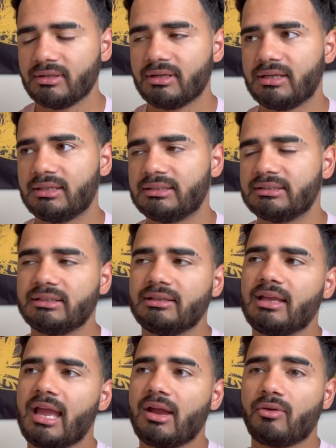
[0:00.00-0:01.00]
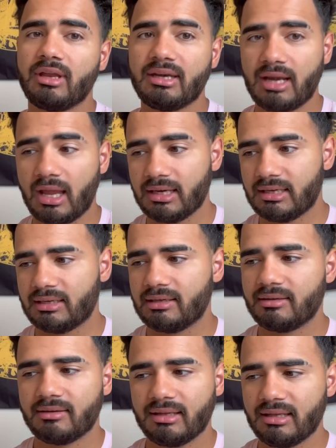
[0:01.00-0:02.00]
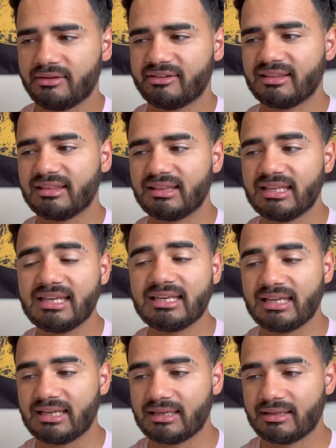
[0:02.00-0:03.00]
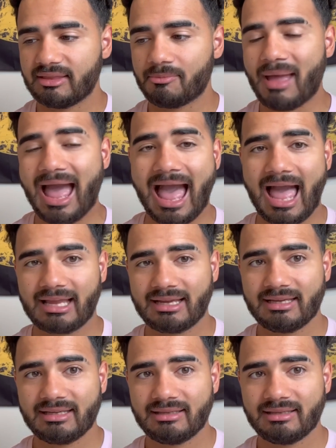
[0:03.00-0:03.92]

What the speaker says: Erriyon Knighton is leading the pack